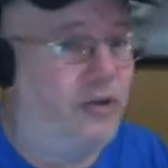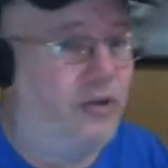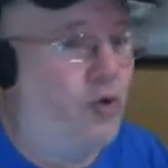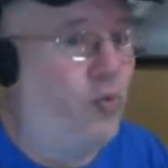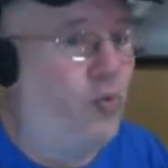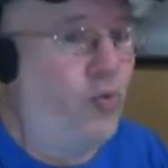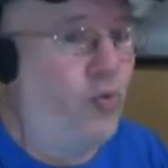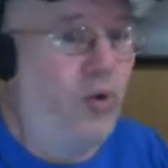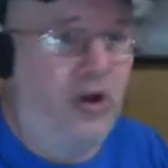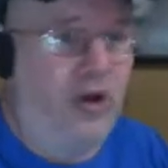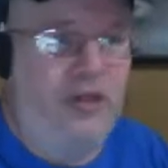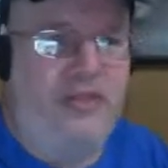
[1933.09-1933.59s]
the
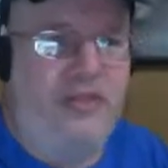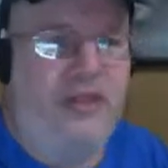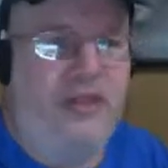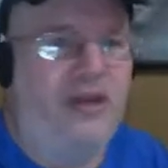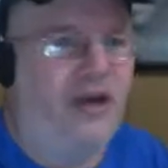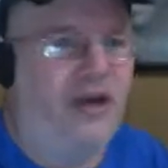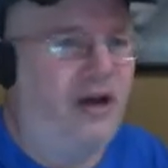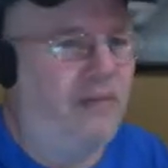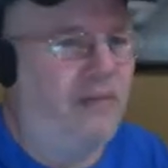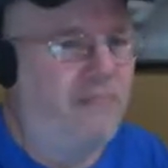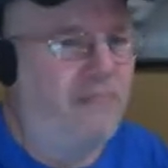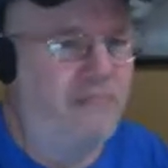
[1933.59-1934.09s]
one that
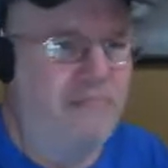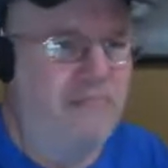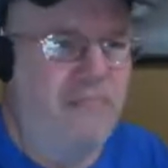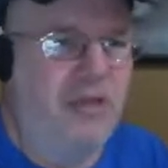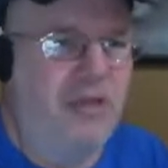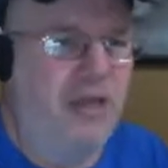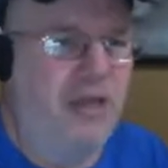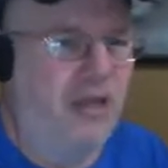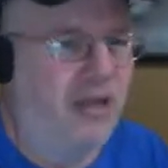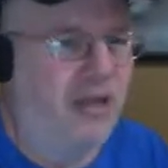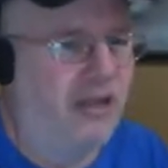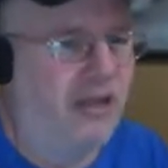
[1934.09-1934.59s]
a
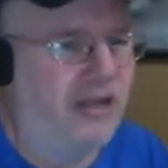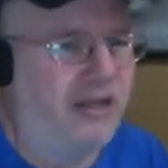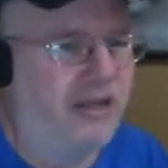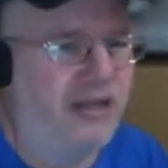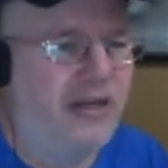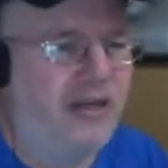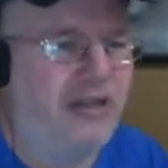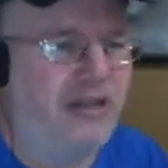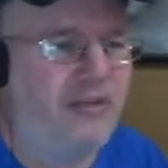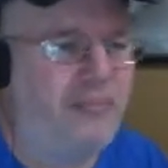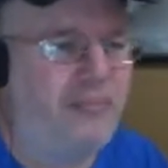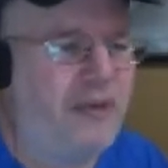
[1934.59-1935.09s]

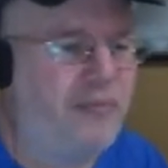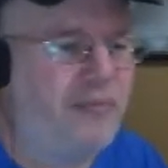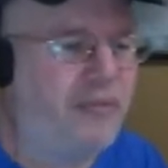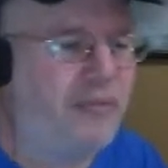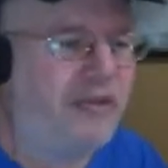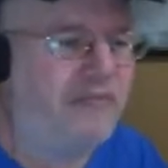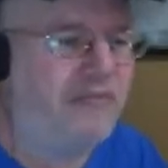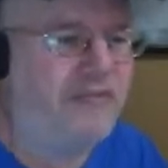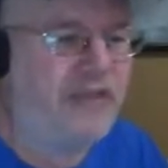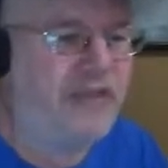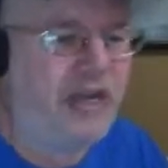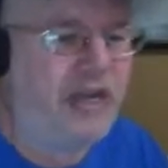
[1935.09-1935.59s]
million other
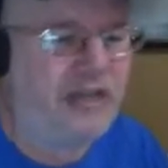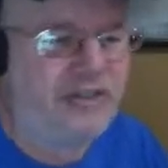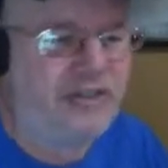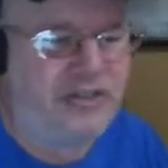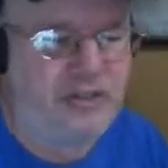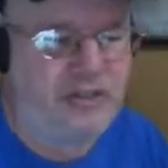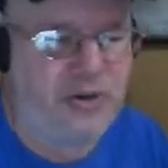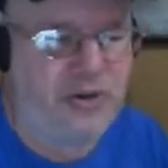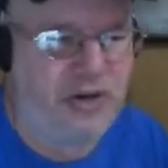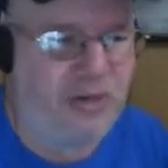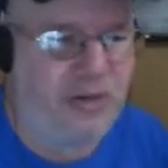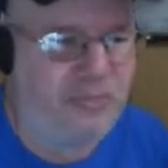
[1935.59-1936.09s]
people have
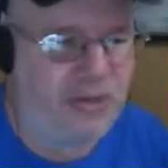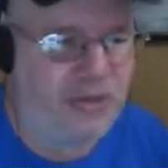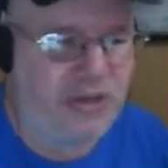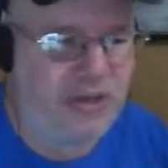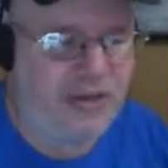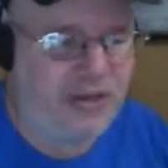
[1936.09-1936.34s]
touched, or I'm